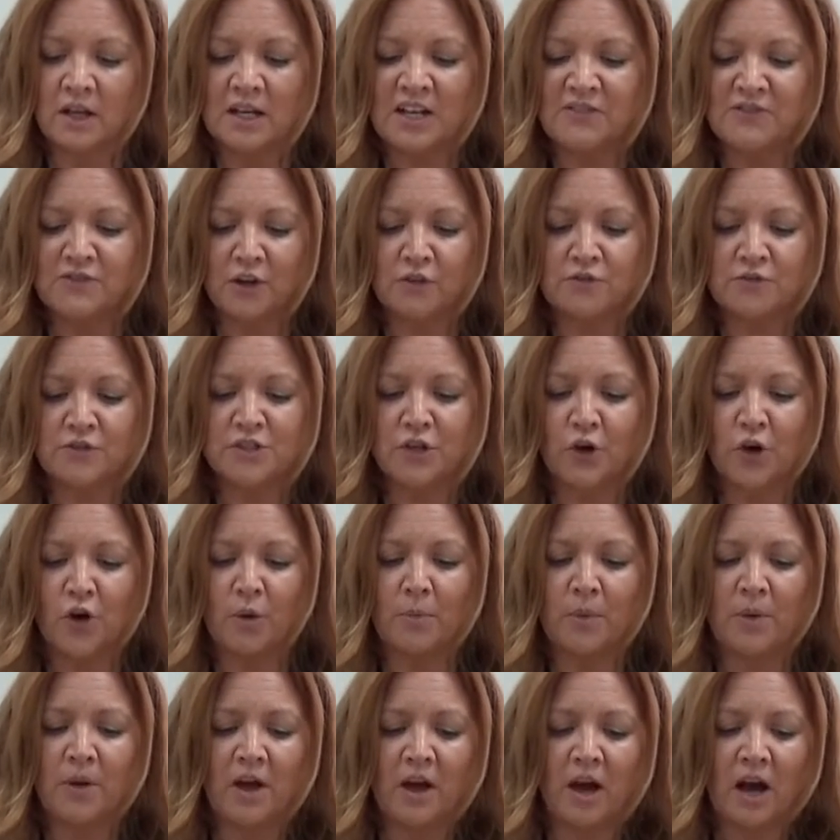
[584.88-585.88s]
lift off the
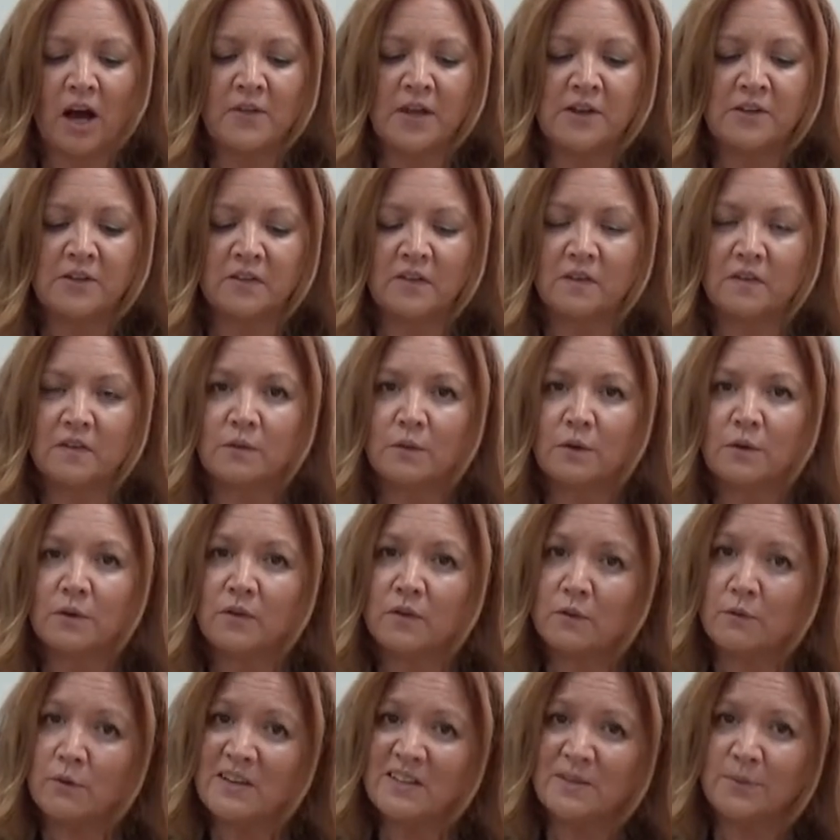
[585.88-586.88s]
top, and then just
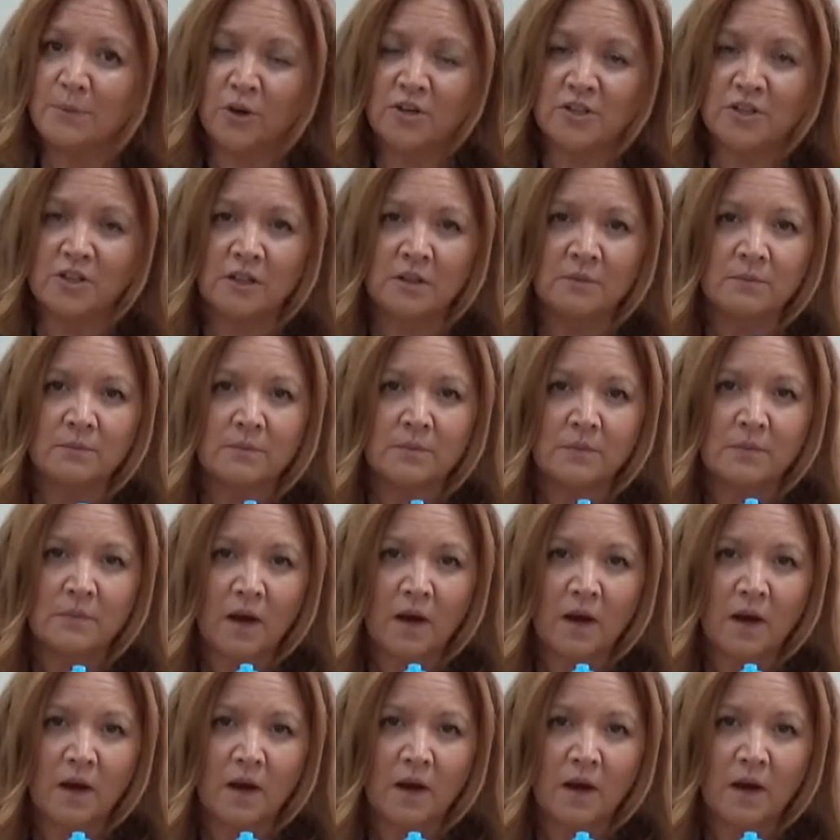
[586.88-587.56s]
squeeze the bottle,